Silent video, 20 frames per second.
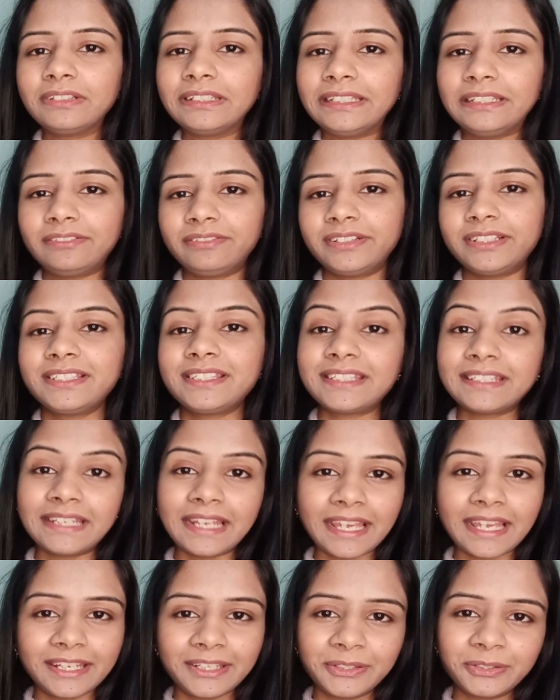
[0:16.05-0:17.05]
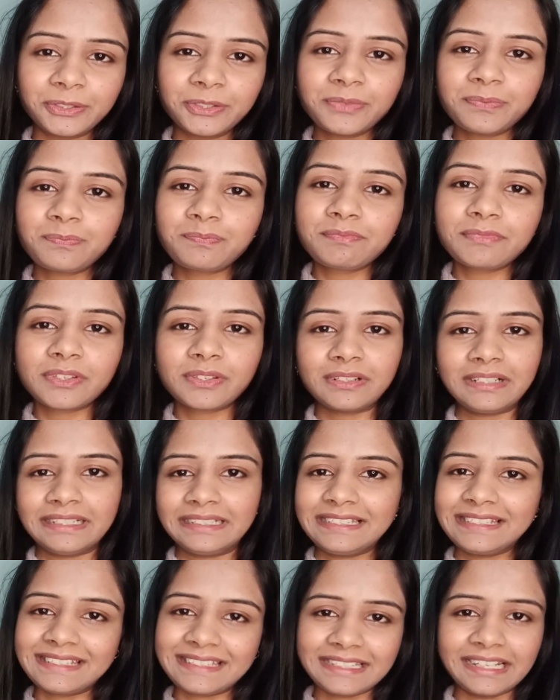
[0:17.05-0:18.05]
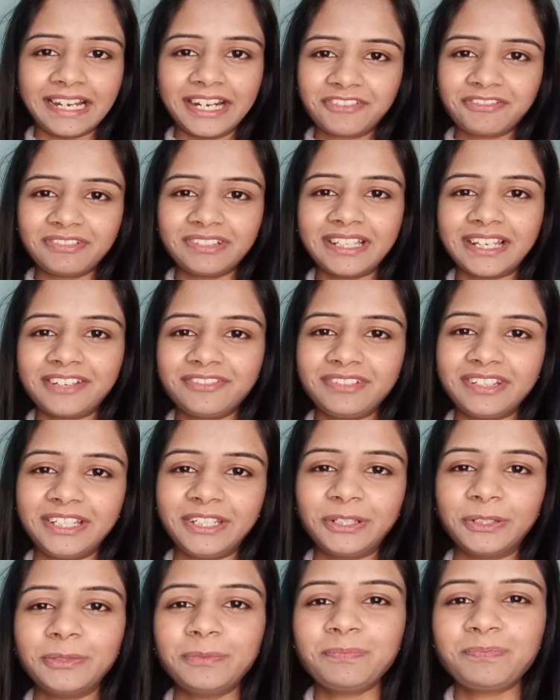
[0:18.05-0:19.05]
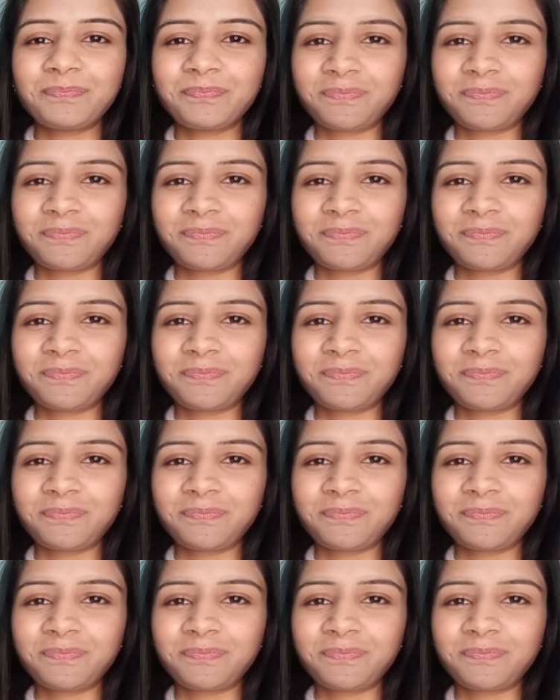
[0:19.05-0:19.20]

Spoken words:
with different scenarios. So let's start with our video.